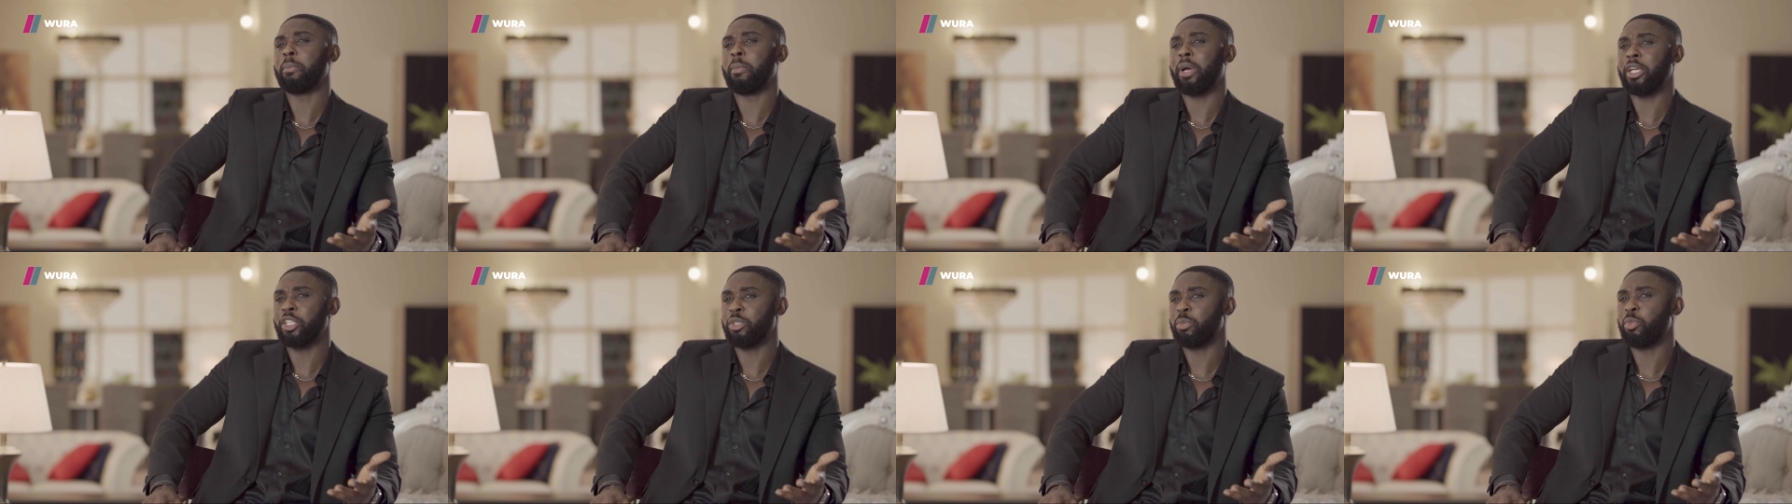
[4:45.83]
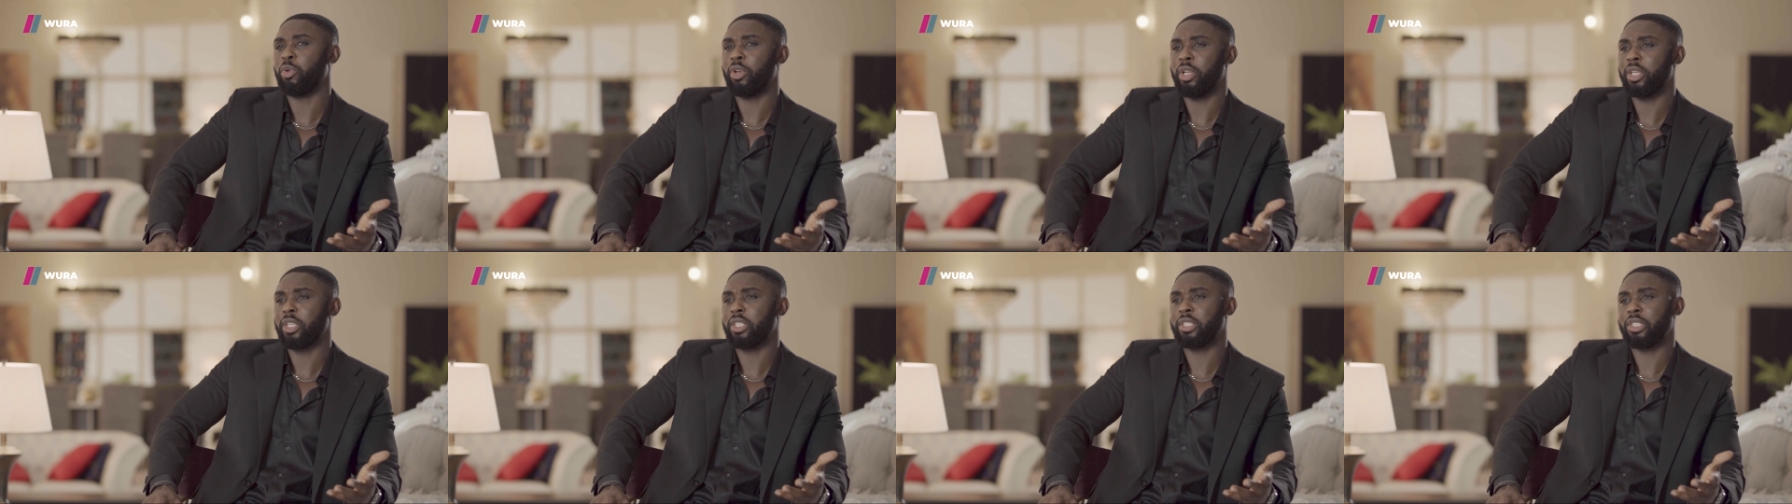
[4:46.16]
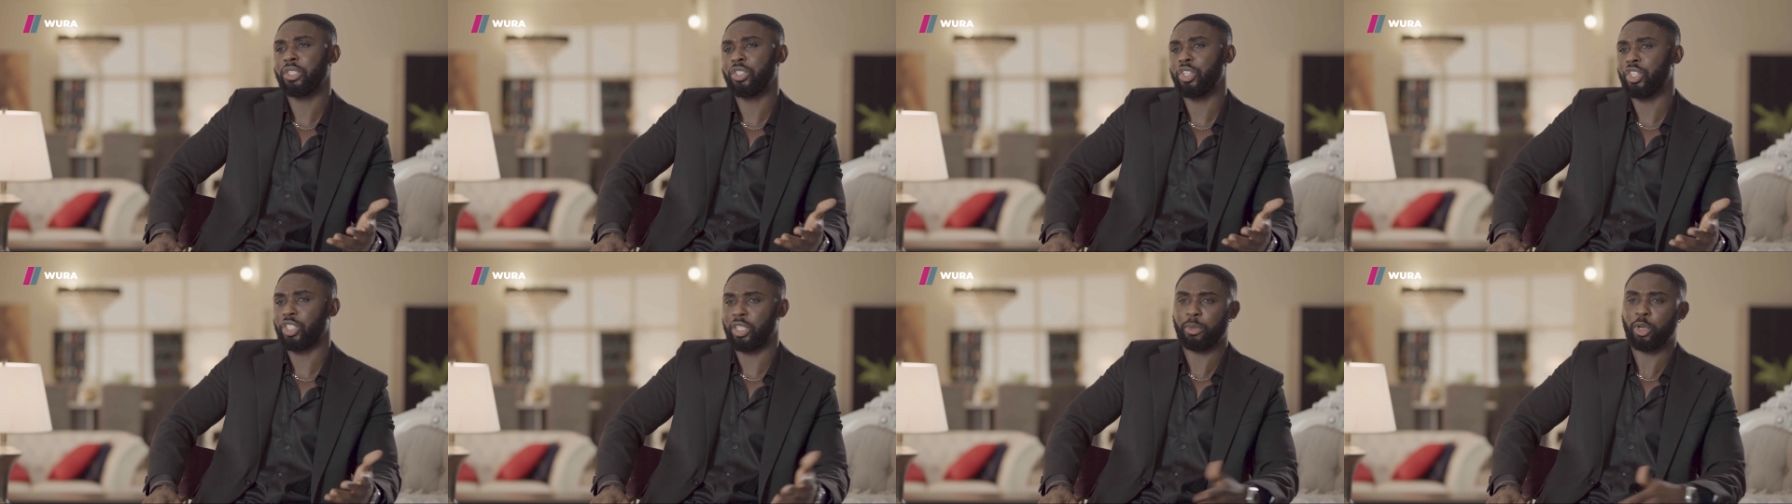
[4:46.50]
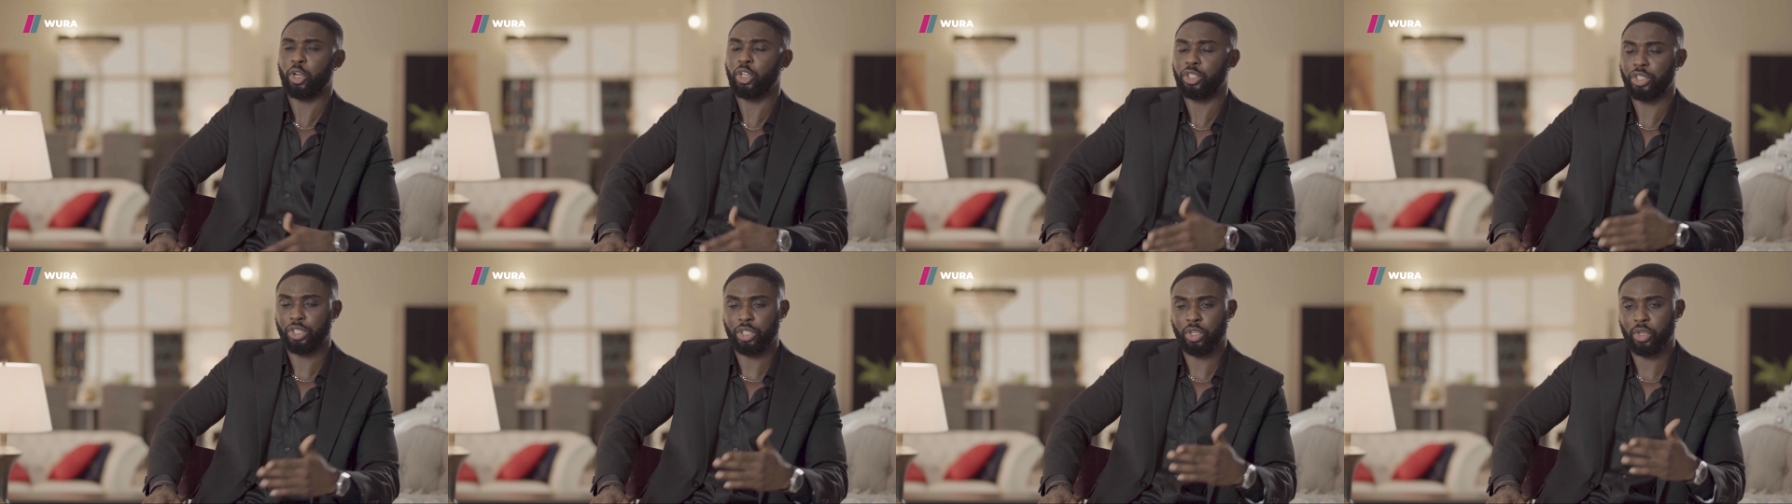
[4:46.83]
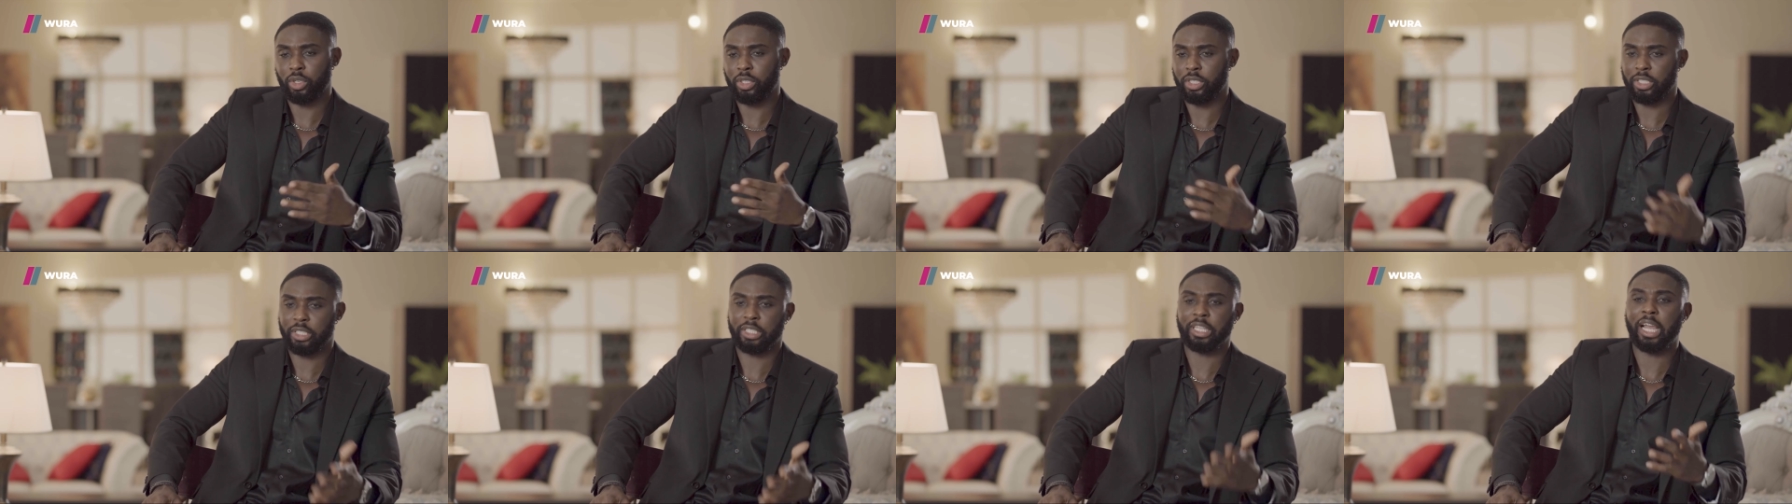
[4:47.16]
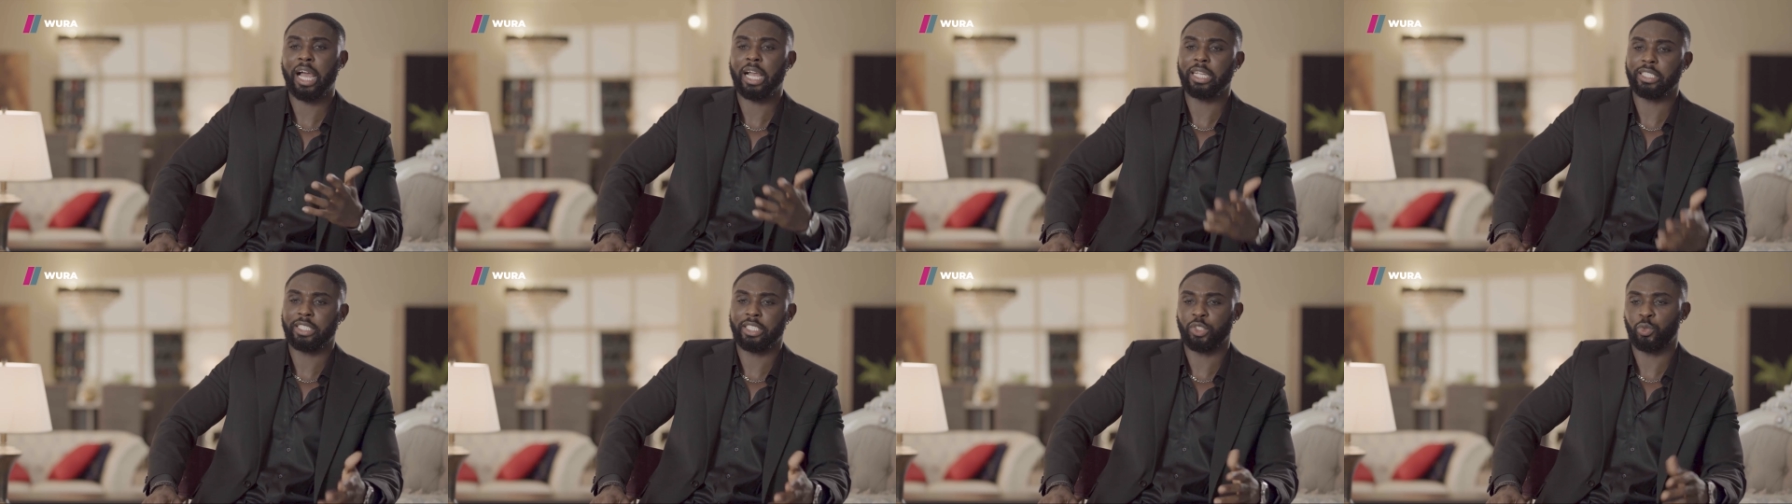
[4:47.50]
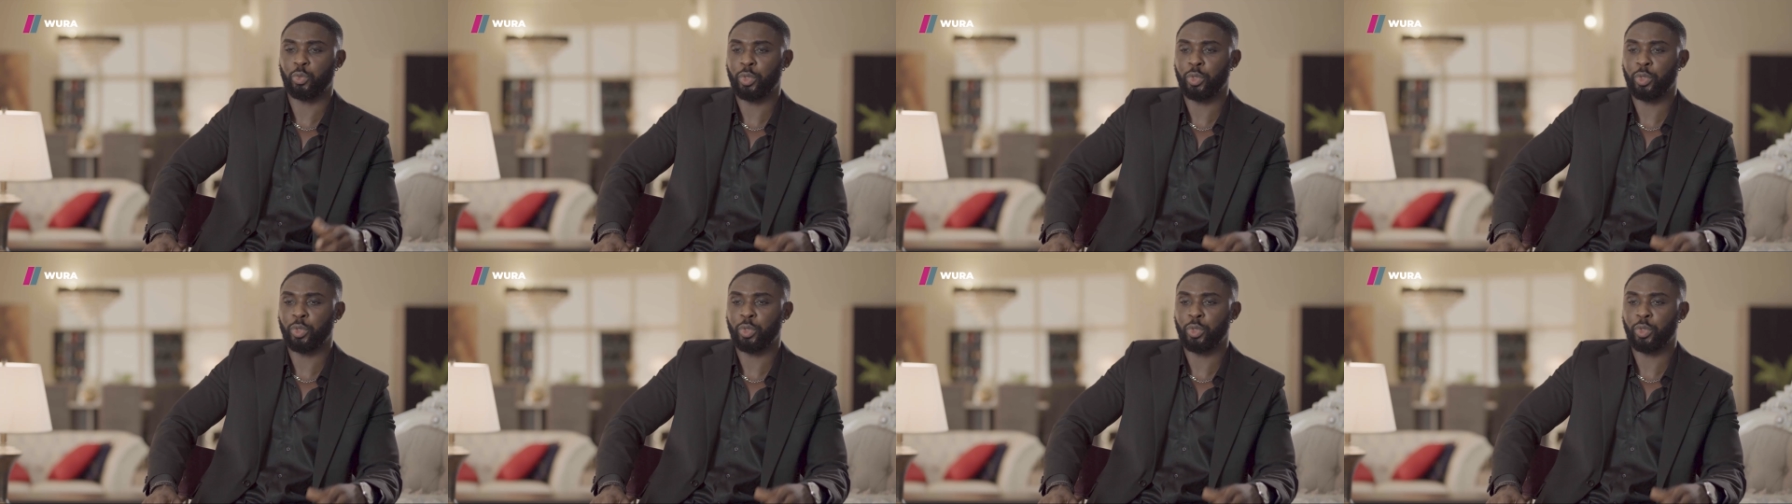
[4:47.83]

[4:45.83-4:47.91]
manipulates Jeje because she understands his